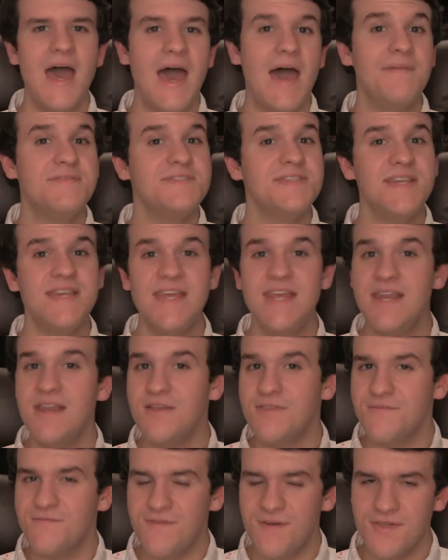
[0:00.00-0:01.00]
Haven't seen any
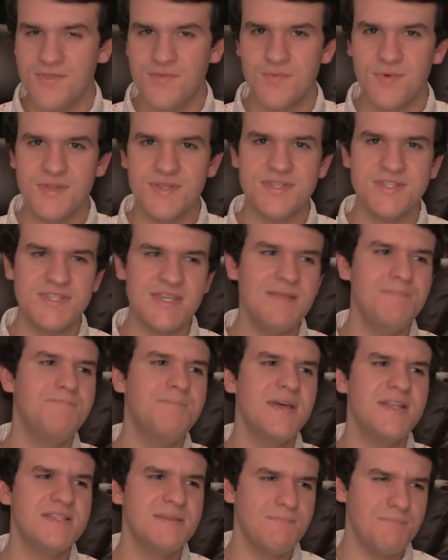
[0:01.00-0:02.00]
of the fifth one, seen
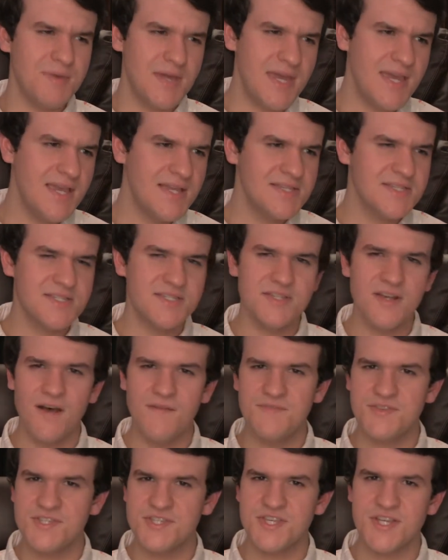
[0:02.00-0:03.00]
bits and pieces
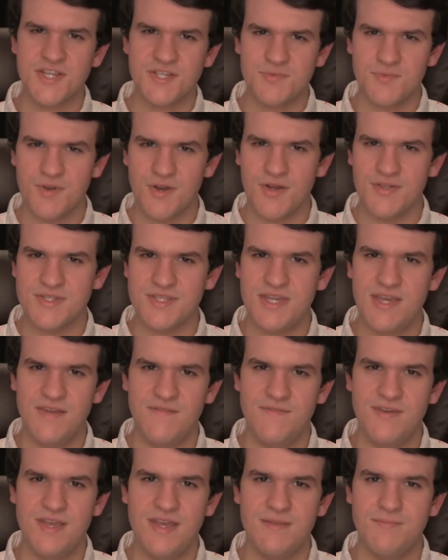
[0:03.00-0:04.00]
of the sixth one on T
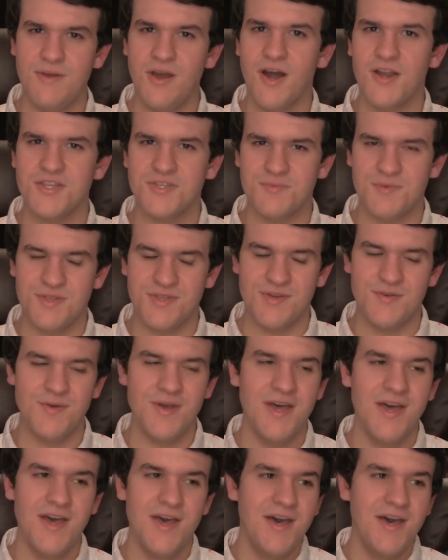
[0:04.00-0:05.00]
V, and to be honest with you,
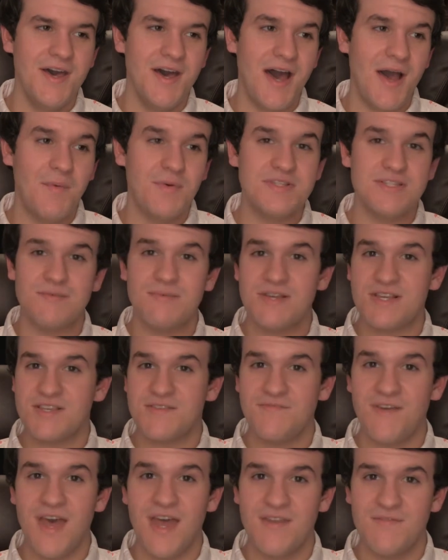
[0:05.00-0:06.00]
I wasn't the
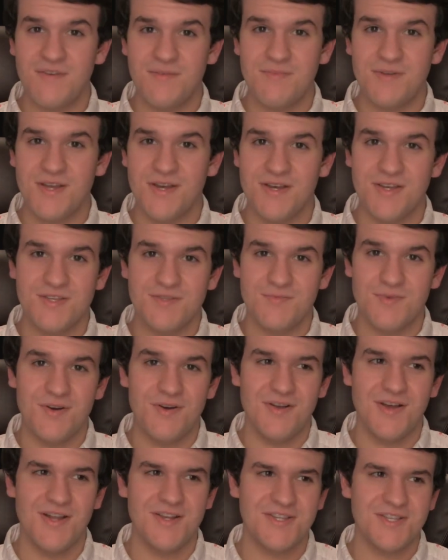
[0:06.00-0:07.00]
biggest fan of it because,
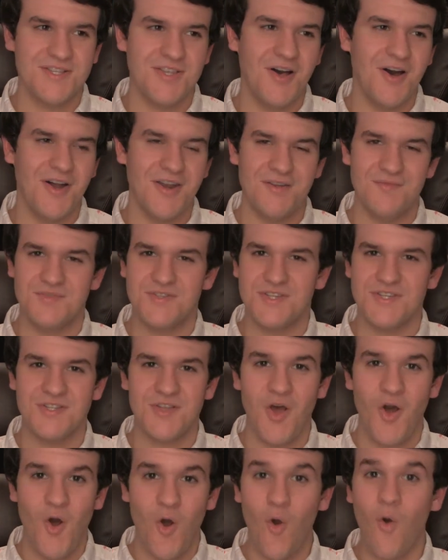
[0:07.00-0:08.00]
well, I just thought it was
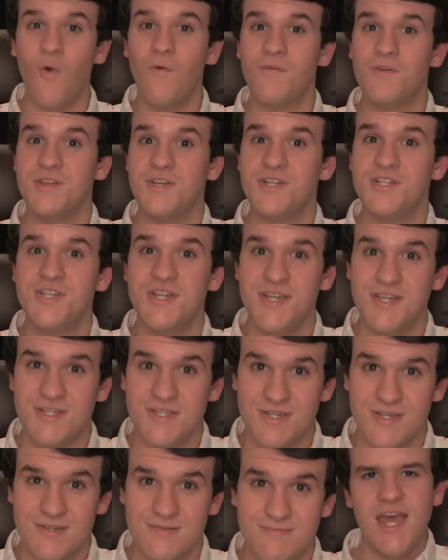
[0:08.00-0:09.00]
just overly
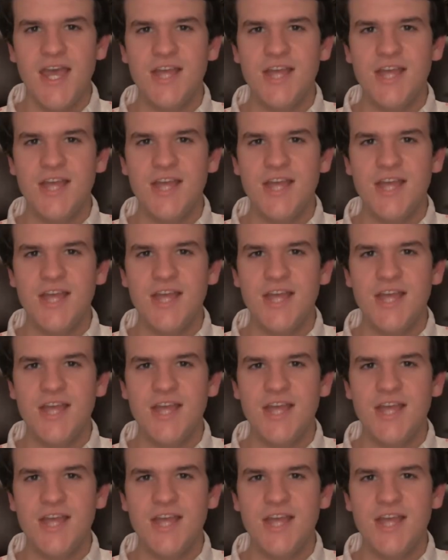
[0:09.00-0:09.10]
cheesy.